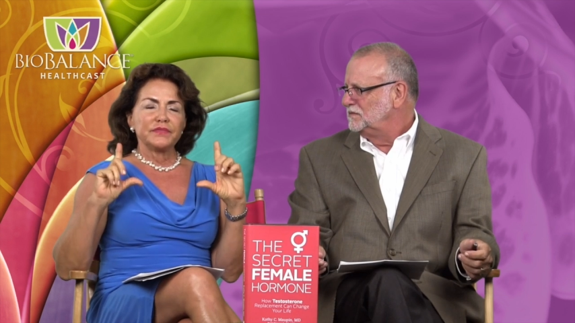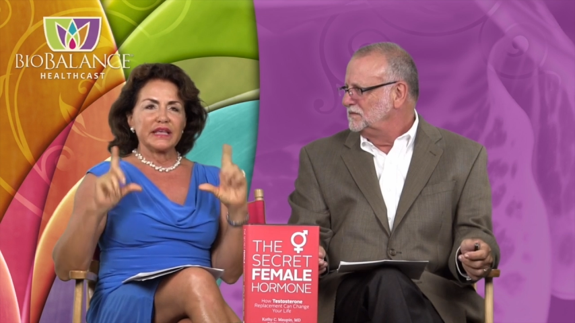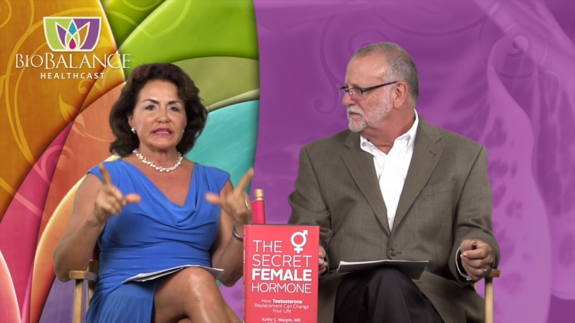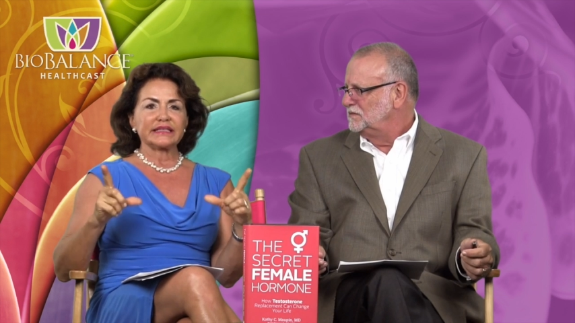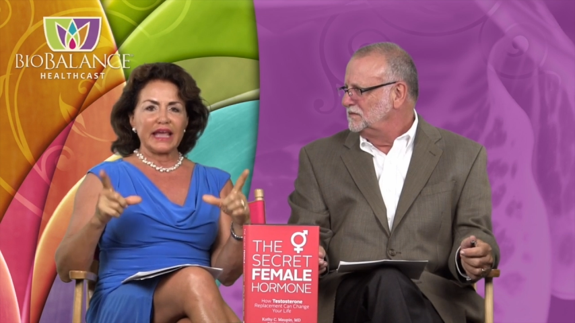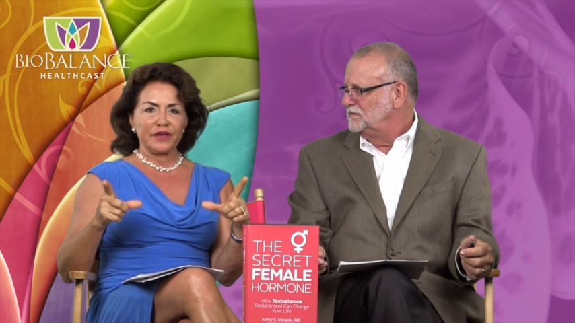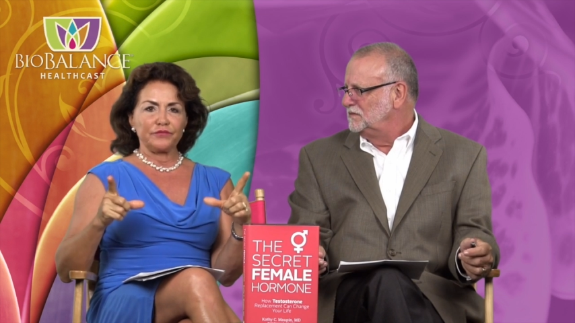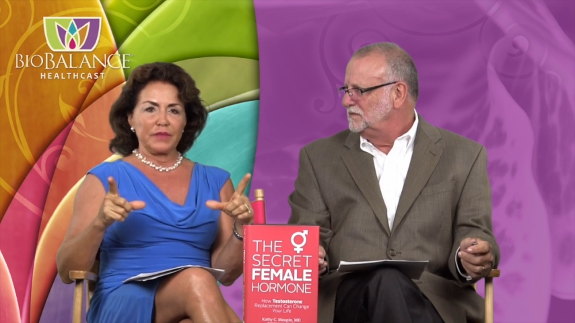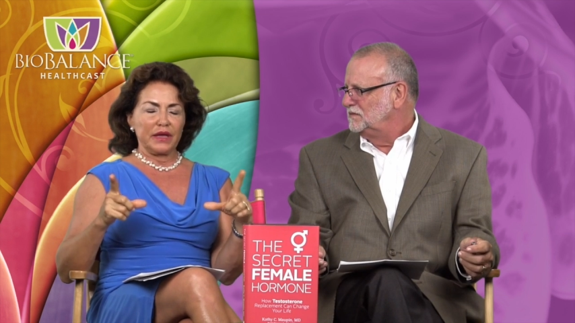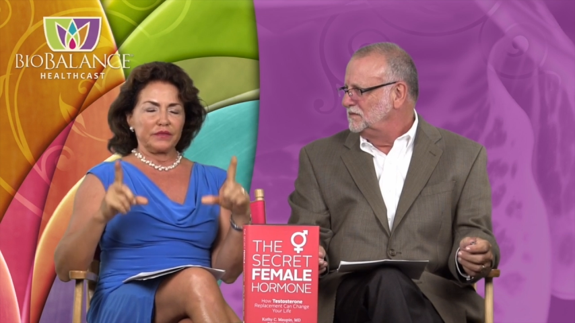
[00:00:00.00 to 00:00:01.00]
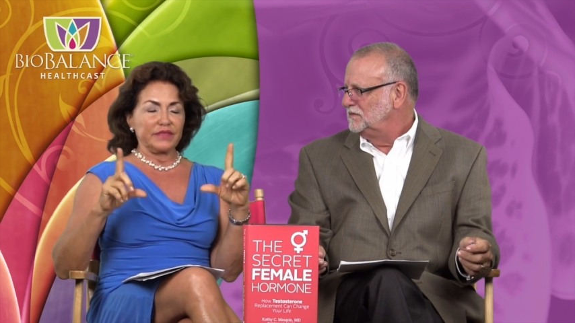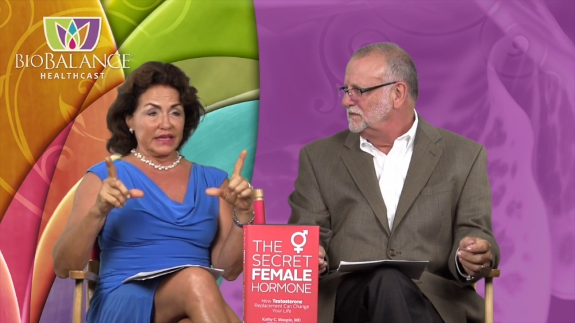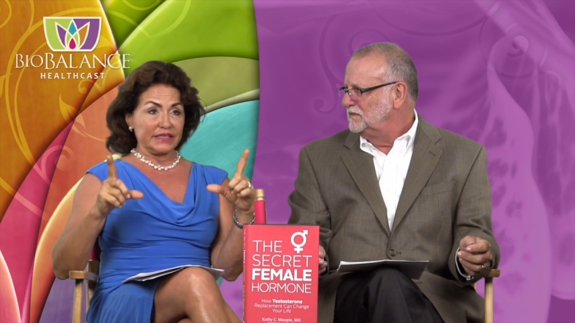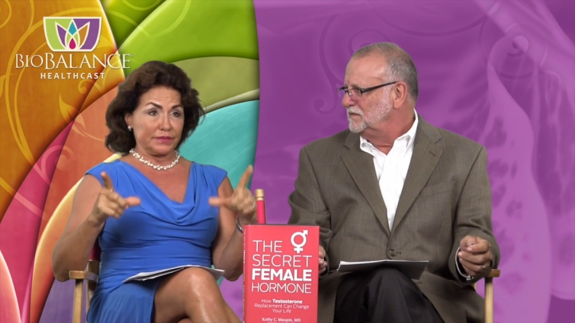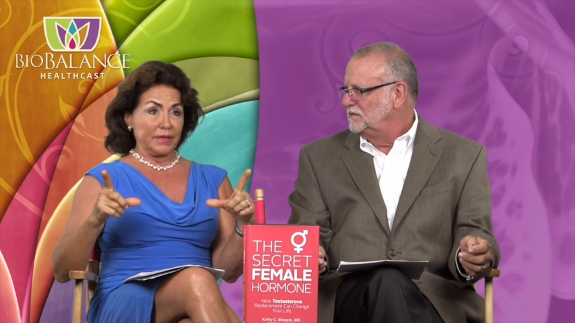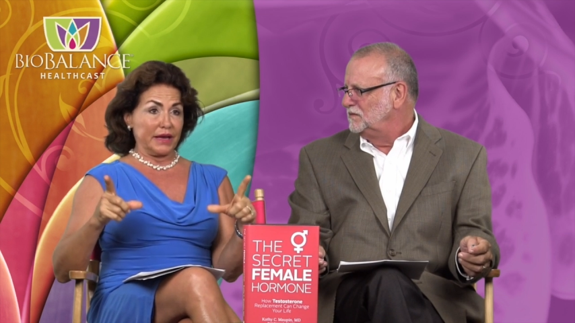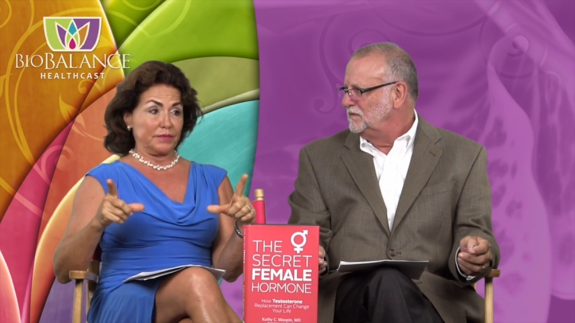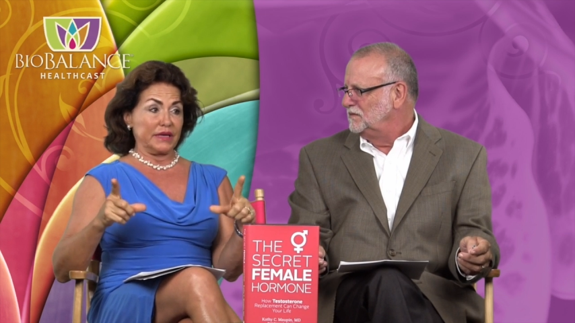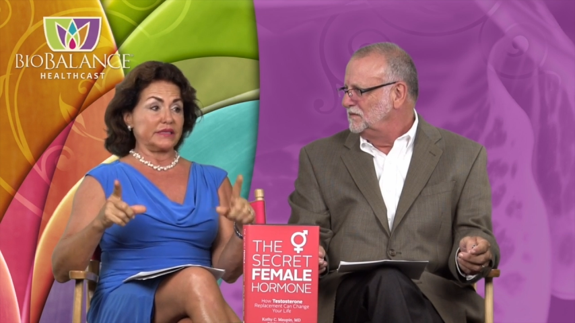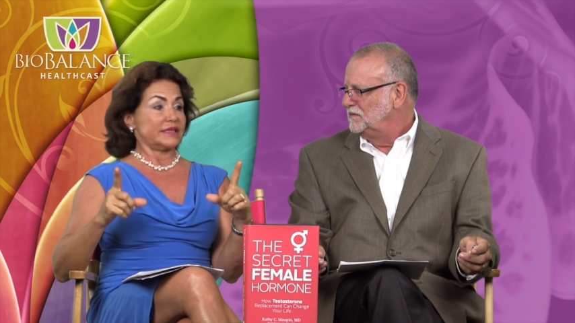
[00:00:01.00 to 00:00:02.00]
Speaker 1: this gave me this
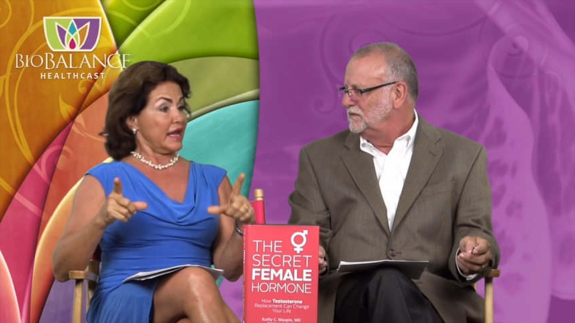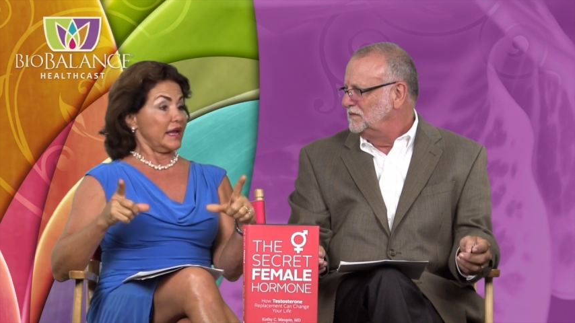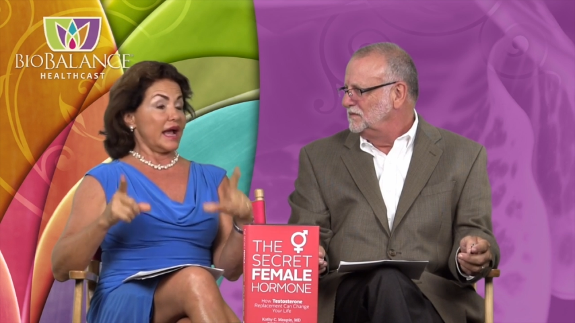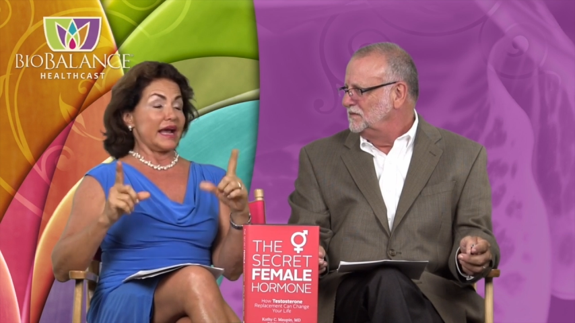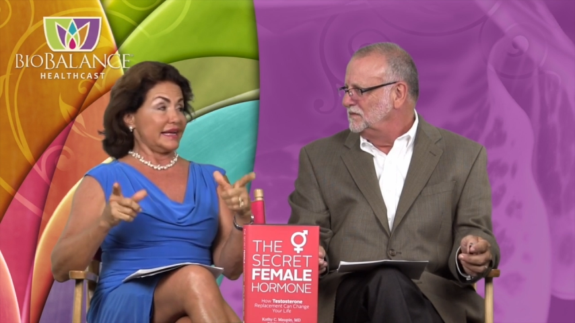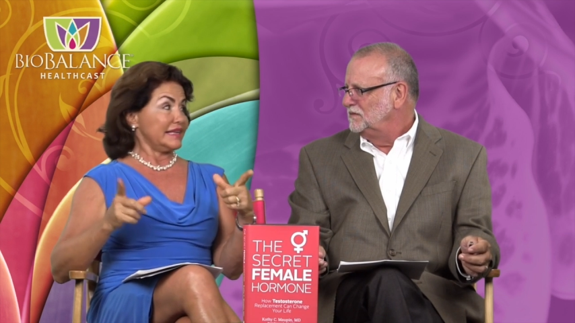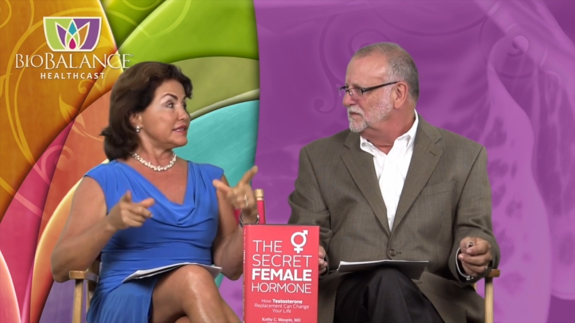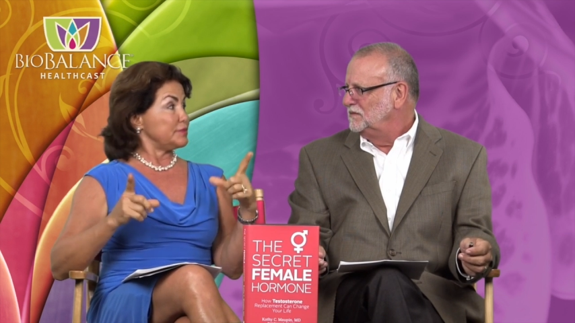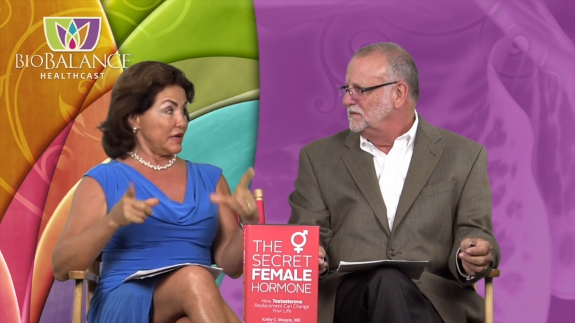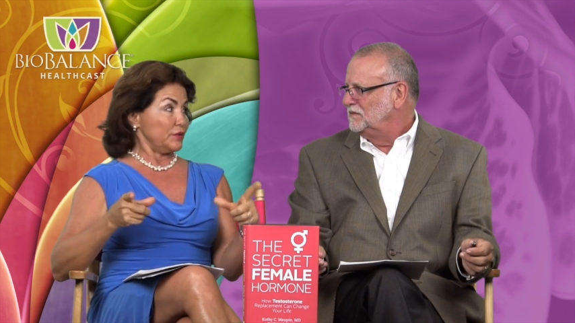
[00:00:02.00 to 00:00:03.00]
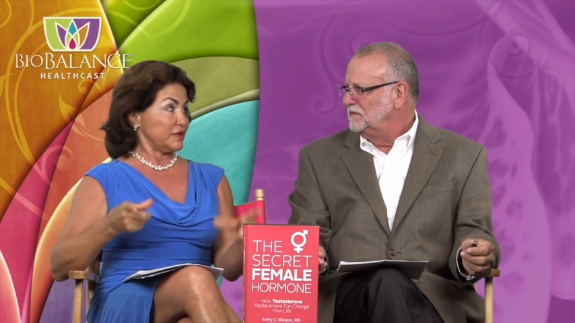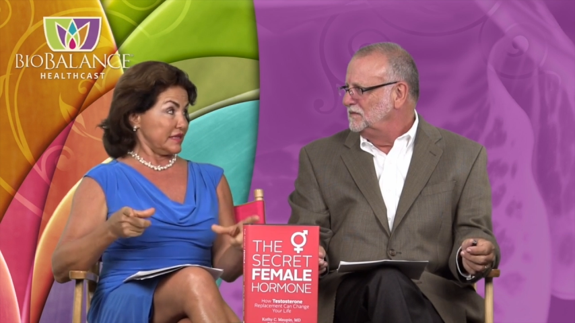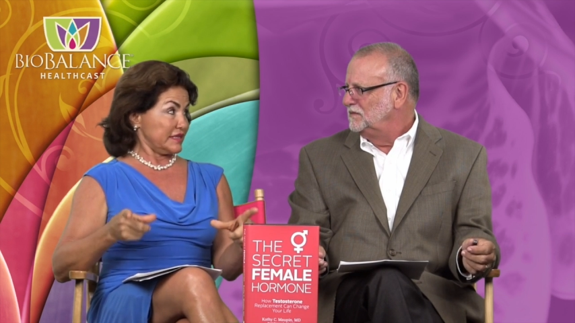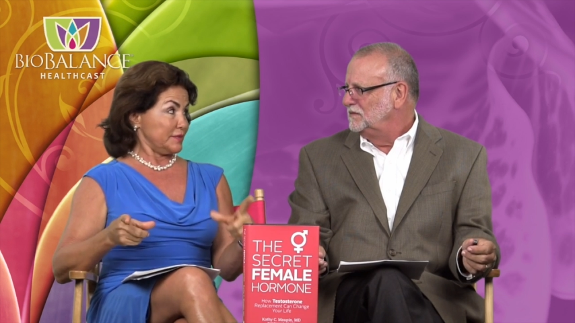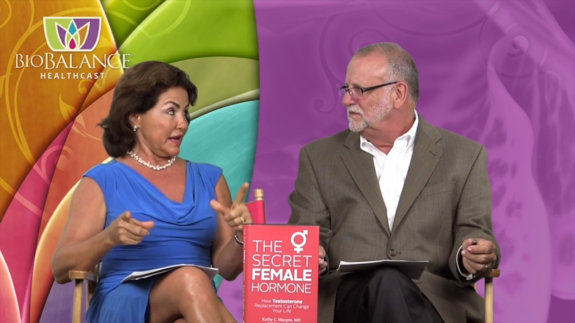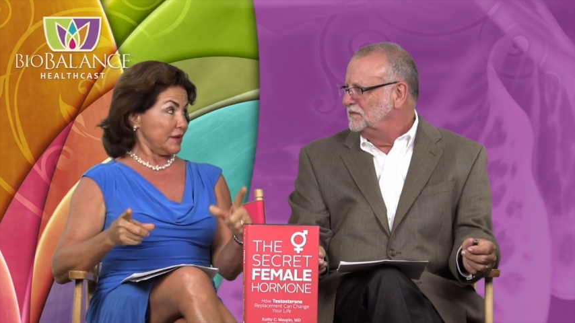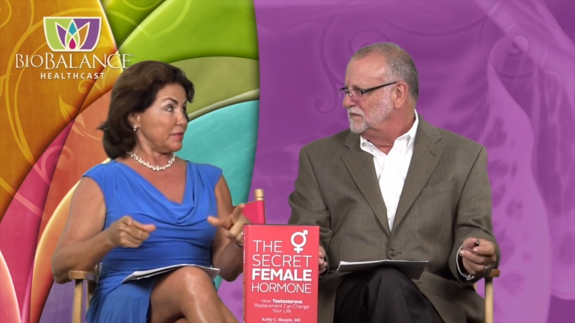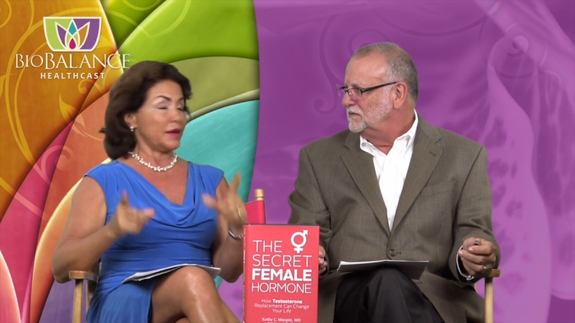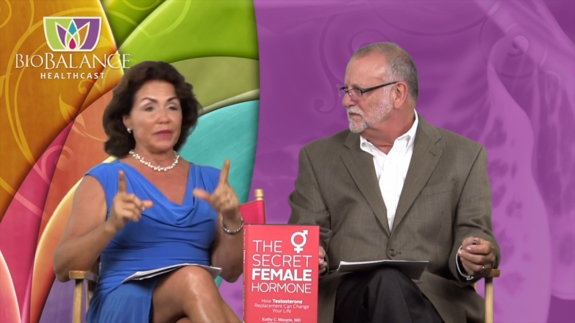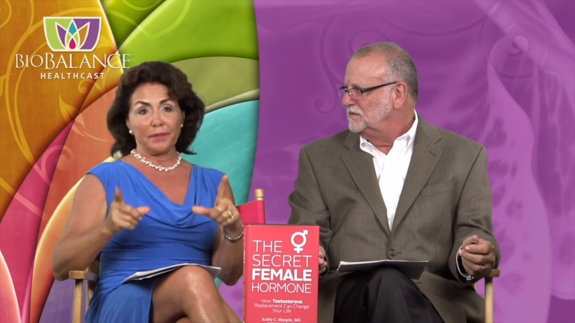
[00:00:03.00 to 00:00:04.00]
made me say I need to meet with this
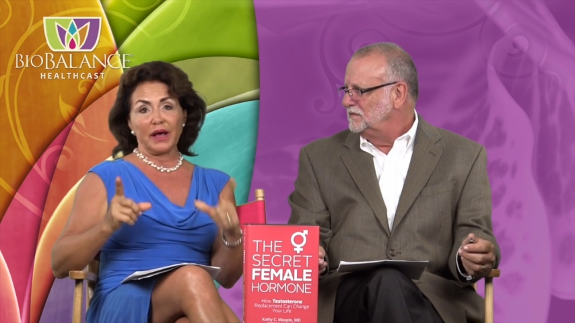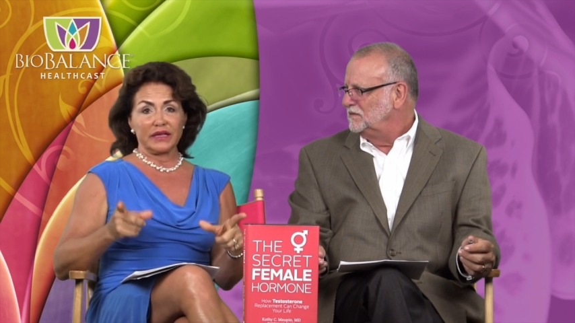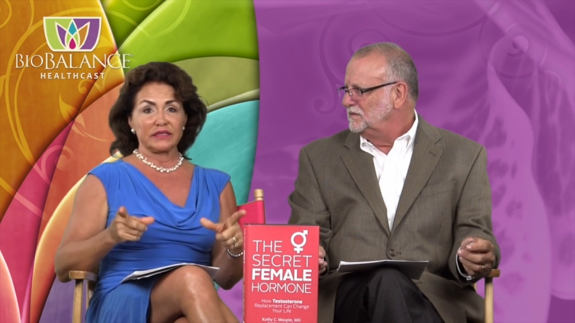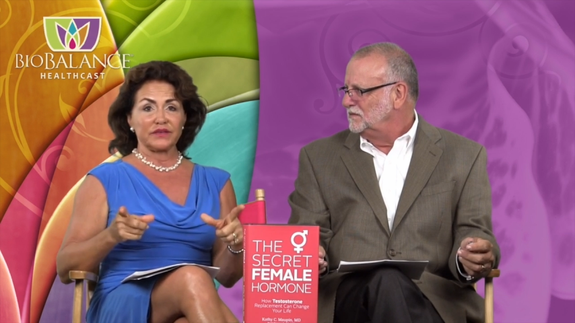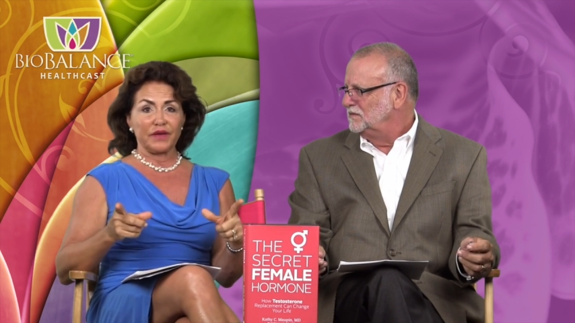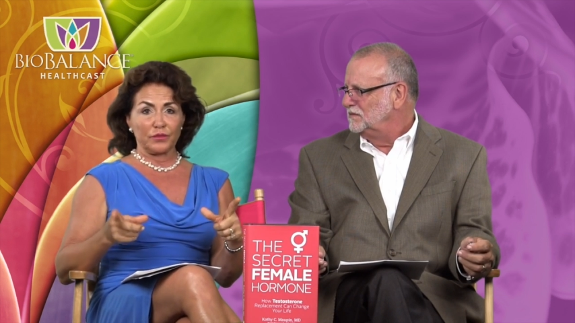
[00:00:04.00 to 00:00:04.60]
man, but I'm not positive